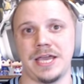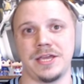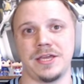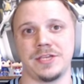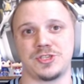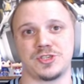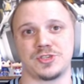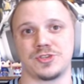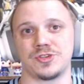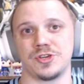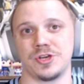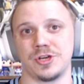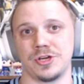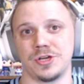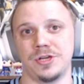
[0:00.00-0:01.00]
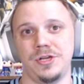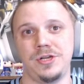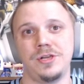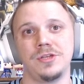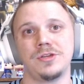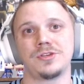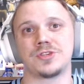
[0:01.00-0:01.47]
I sure,
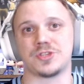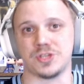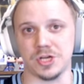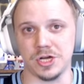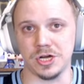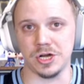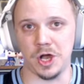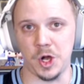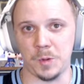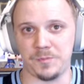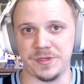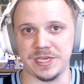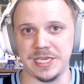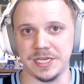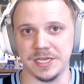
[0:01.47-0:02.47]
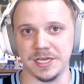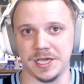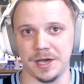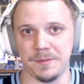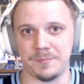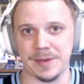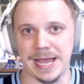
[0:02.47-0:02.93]
sure hope that he can
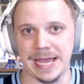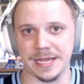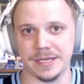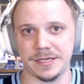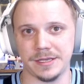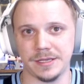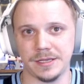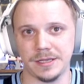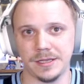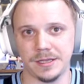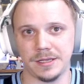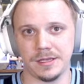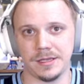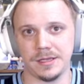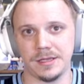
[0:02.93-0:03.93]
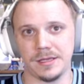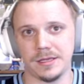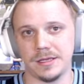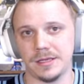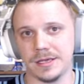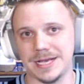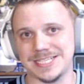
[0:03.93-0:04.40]
come back.
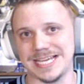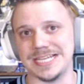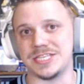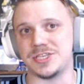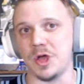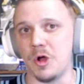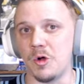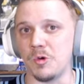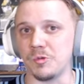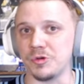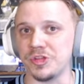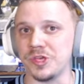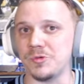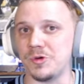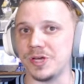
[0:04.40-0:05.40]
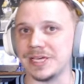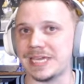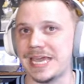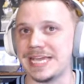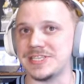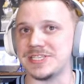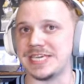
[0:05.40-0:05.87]
I don't really want
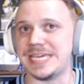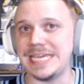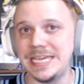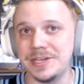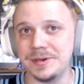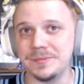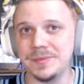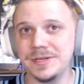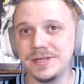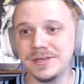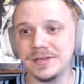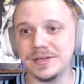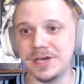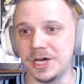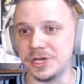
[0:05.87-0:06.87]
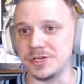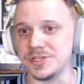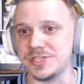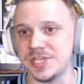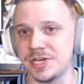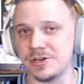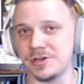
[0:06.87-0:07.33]
Case Keenum under
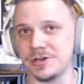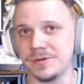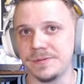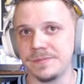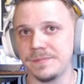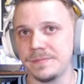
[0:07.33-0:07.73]
center